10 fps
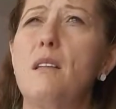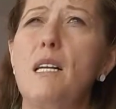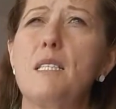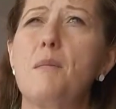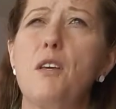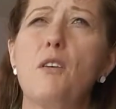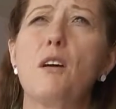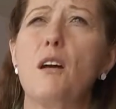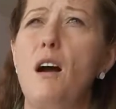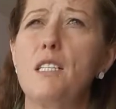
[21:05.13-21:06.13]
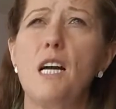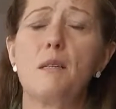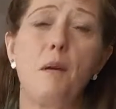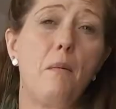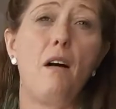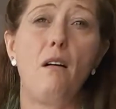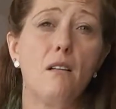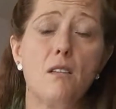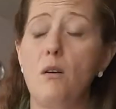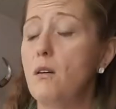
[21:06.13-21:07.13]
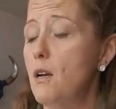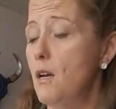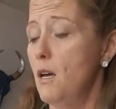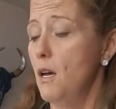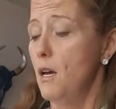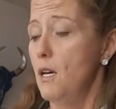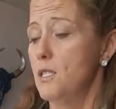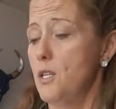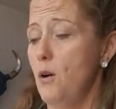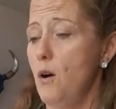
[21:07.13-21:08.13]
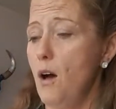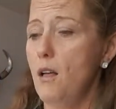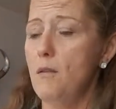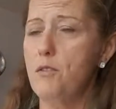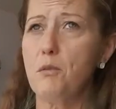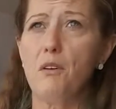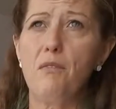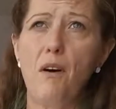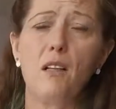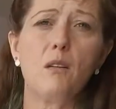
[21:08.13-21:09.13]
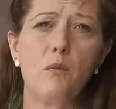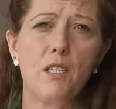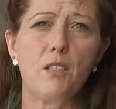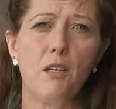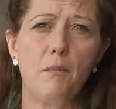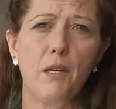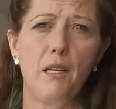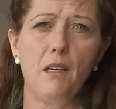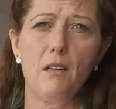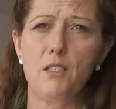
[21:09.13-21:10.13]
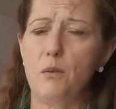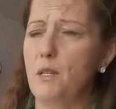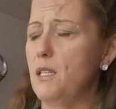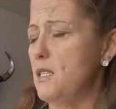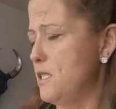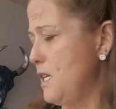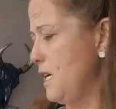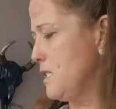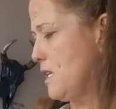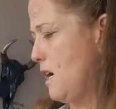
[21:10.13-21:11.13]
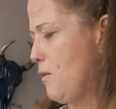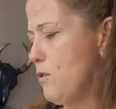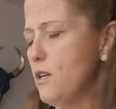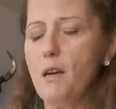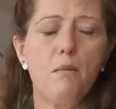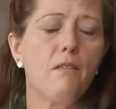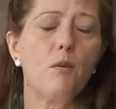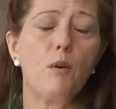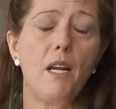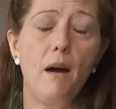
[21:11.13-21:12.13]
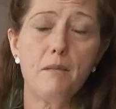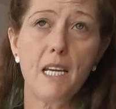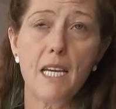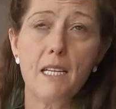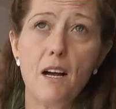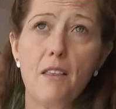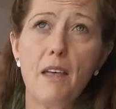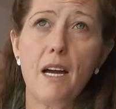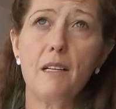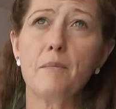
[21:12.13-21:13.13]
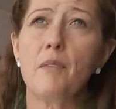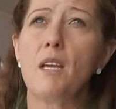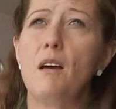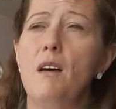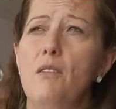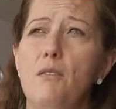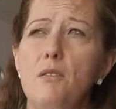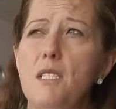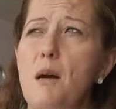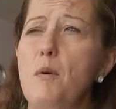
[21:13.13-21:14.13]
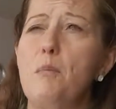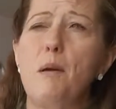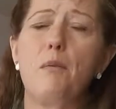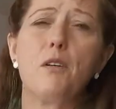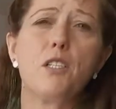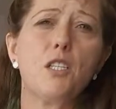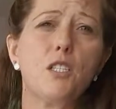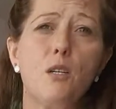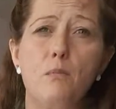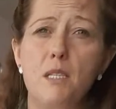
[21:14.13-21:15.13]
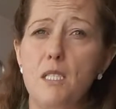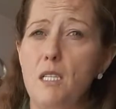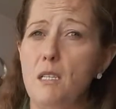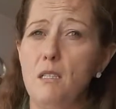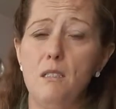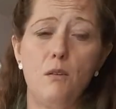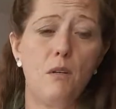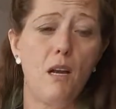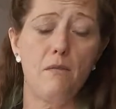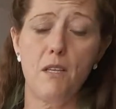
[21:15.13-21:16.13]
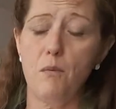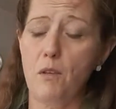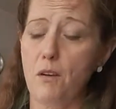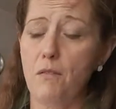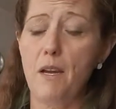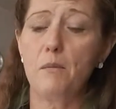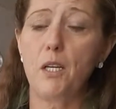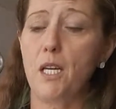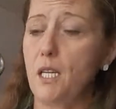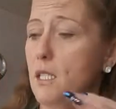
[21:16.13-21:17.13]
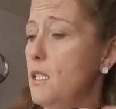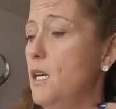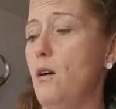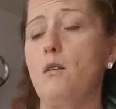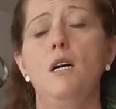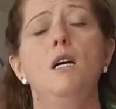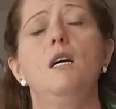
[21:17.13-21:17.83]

that's something you can contact me about also. So all through fall and winter, I'm planning on doing these things, and I will keep everyone updated on that. Through the summer, people are just too busy doing everything with their family and, you know,